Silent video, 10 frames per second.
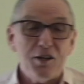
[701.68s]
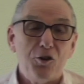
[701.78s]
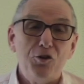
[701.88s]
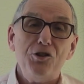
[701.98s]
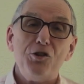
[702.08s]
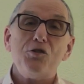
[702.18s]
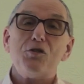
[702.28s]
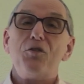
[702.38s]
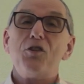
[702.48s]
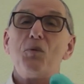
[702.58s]
you could use,
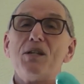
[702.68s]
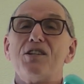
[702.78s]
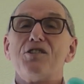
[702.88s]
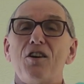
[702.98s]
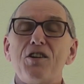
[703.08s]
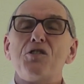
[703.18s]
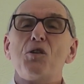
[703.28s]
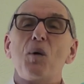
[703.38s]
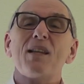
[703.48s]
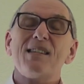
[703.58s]
for the whiskers I use a
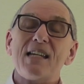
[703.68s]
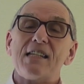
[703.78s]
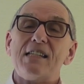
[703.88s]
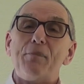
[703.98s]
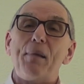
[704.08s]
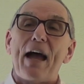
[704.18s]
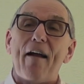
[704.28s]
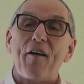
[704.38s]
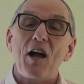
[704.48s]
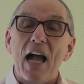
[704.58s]
one sixty
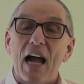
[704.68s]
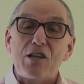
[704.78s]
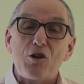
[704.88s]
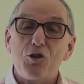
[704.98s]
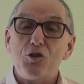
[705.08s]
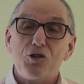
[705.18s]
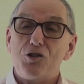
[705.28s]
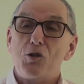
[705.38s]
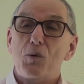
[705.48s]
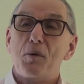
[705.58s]
black, and you could
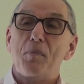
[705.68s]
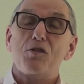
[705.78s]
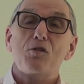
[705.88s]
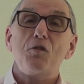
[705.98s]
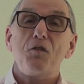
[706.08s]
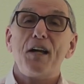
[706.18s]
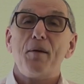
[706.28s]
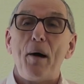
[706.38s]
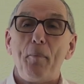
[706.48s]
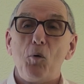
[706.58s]
just do a, a two finger
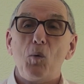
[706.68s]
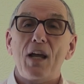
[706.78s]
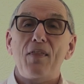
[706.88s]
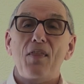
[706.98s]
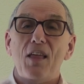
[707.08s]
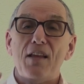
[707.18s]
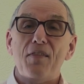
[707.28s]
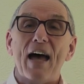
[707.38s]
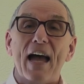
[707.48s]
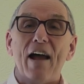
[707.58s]
bubble in, in
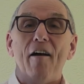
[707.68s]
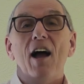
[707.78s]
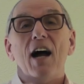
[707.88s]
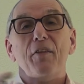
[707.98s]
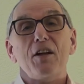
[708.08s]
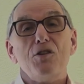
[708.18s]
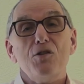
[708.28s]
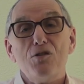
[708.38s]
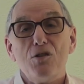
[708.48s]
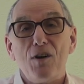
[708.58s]
that and then
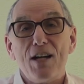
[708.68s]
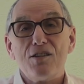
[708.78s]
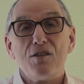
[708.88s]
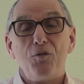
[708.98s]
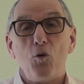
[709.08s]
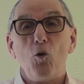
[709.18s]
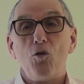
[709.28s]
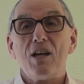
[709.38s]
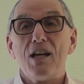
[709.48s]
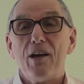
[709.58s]
use the rest for
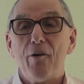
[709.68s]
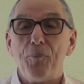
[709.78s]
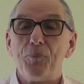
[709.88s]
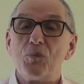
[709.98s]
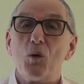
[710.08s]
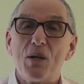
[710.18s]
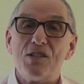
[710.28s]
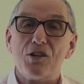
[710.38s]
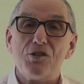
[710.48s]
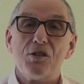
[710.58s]
the um,
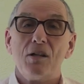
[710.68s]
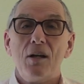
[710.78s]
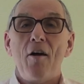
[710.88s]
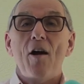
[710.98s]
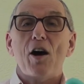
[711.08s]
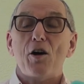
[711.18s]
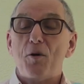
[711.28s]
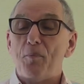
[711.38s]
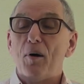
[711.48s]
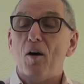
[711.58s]
whiskers. Uh,
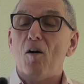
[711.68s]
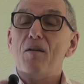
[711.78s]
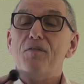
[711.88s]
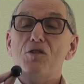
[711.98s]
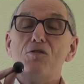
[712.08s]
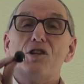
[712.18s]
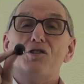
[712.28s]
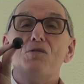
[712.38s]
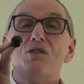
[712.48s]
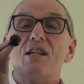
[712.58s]
but I've used a
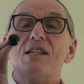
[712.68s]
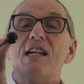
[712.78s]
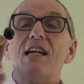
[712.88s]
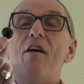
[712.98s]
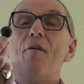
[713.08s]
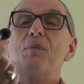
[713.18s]
two sixty